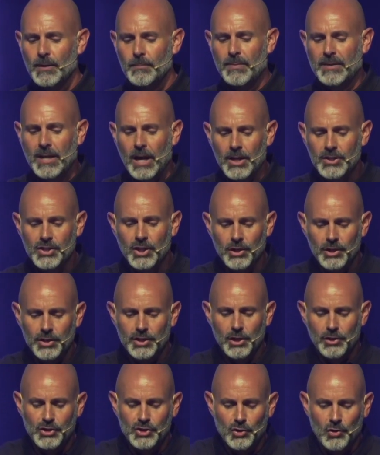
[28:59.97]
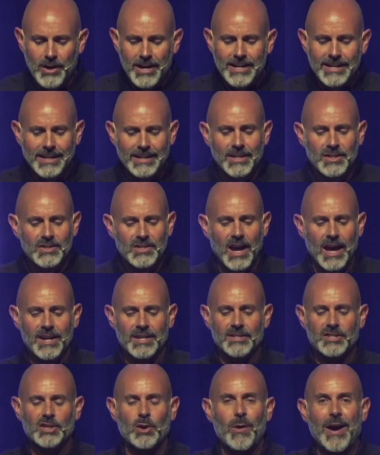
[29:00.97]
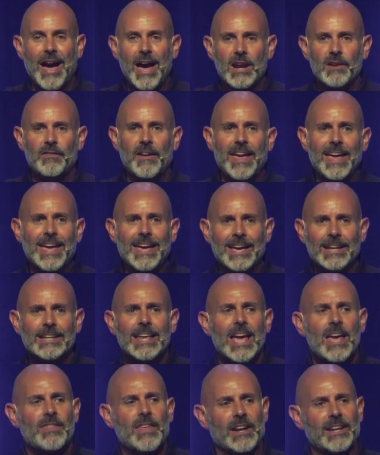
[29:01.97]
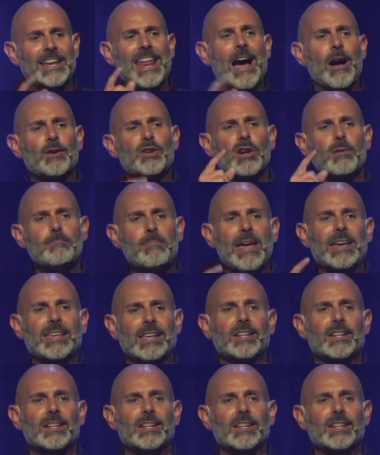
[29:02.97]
Because your, your drinking has gotten so out of hand that now you're making